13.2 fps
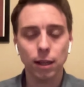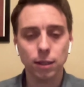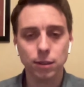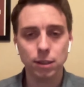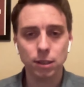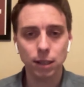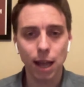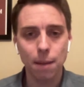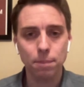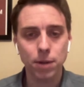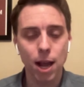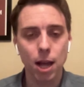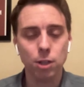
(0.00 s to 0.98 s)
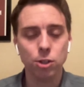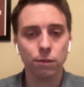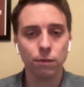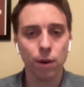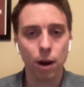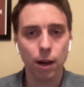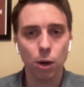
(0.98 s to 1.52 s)
slapdash and
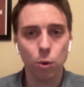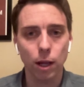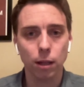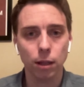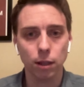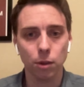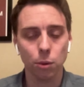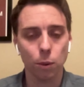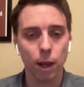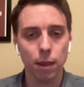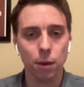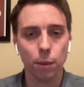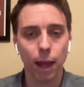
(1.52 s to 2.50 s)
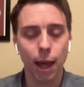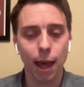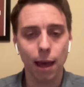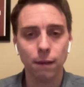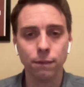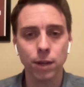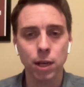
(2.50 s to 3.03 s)
very quickly the way that we
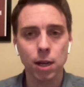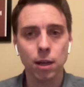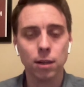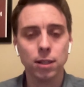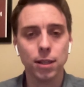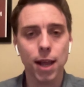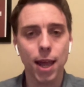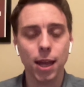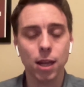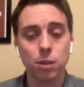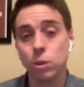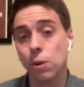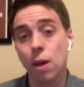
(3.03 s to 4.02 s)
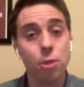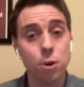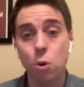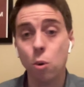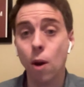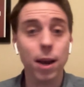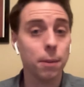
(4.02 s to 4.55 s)
have today because we went through
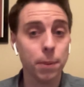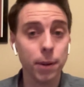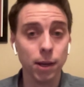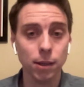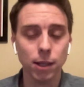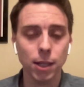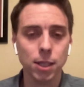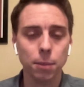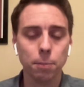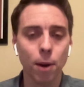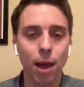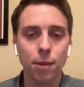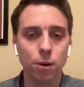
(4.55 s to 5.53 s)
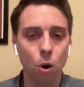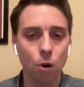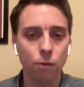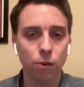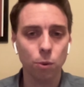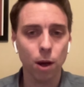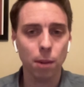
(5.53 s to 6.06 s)
quite a bit. It's a rather
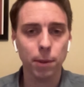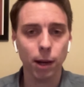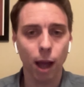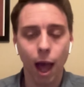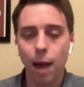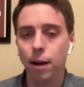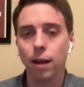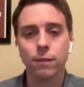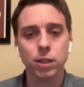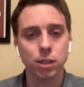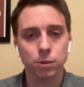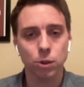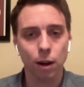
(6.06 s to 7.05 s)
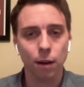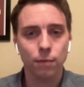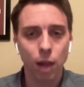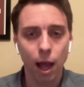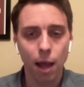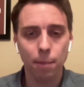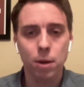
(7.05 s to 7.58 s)
overwhelming. And obviously we don't have
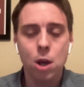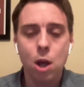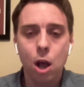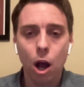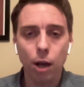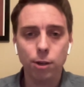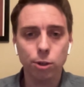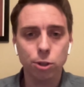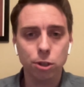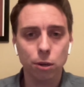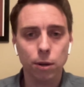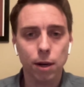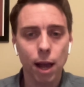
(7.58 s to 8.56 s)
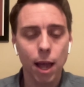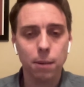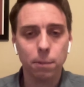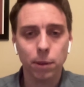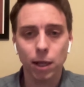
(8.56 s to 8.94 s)
time on your show tonight, but